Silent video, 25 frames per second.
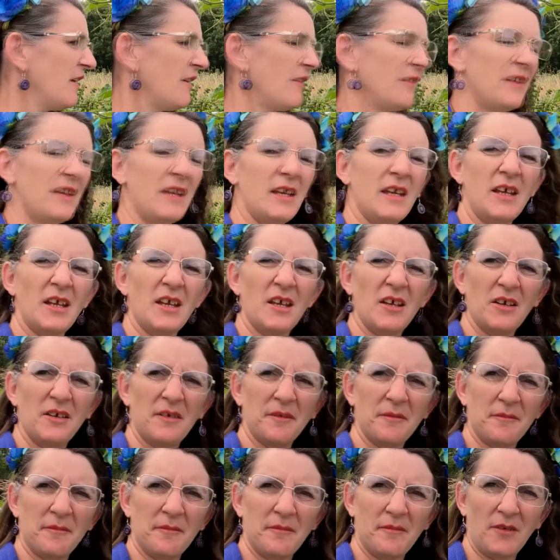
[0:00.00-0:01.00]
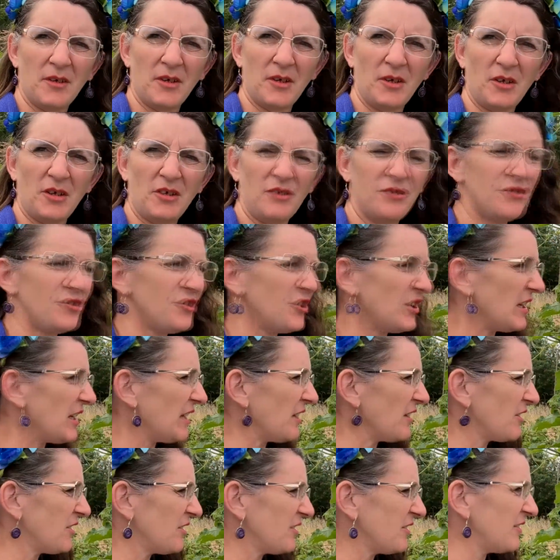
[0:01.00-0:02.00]
The
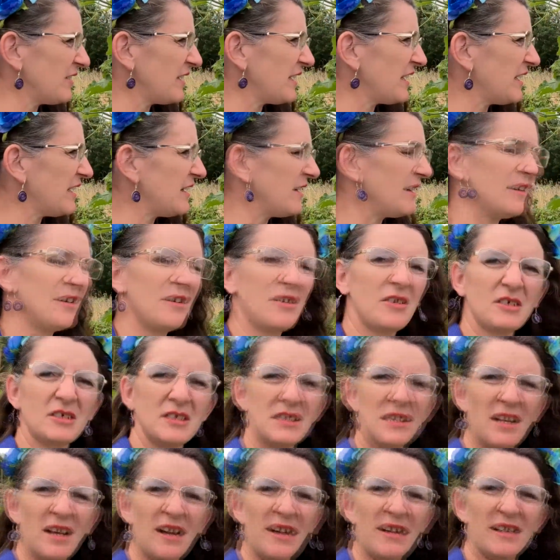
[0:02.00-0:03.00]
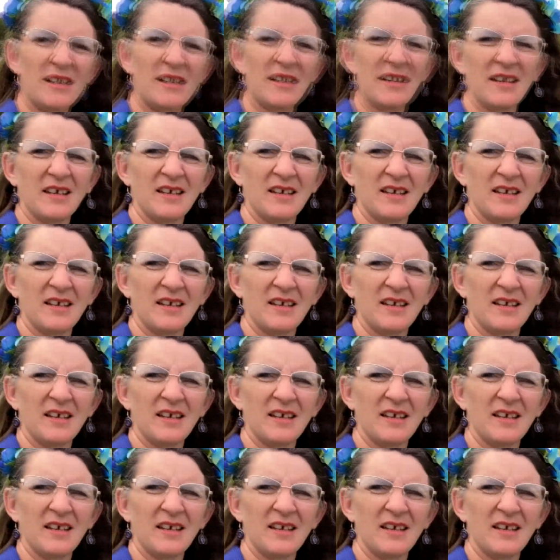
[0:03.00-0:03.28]
uchikikuri looks like